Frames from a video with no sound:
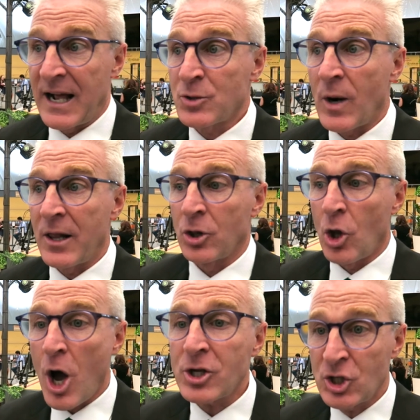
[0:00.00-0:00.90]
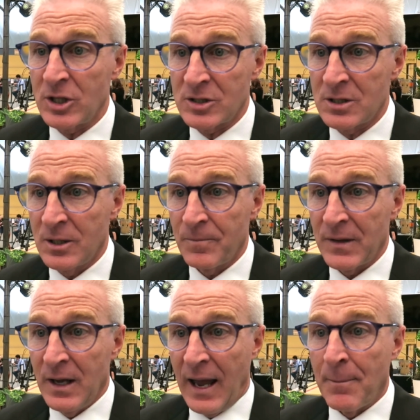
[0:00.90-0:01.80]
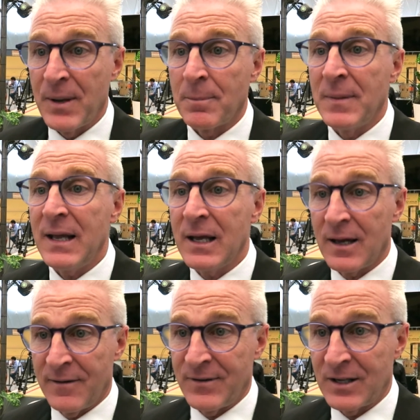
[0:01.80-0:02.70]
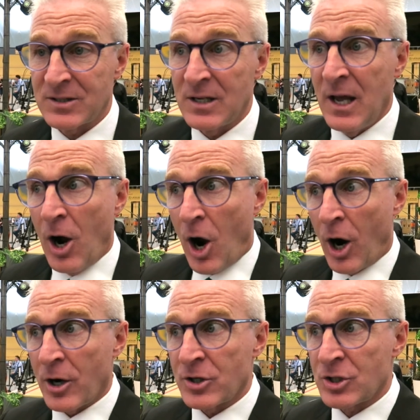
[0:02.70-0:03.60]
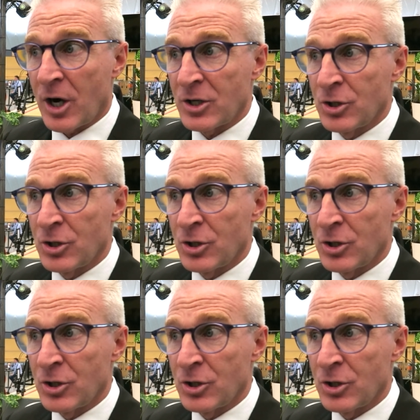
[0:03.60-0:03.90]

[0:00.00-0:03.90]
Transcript: And that's why launches and big media events are starting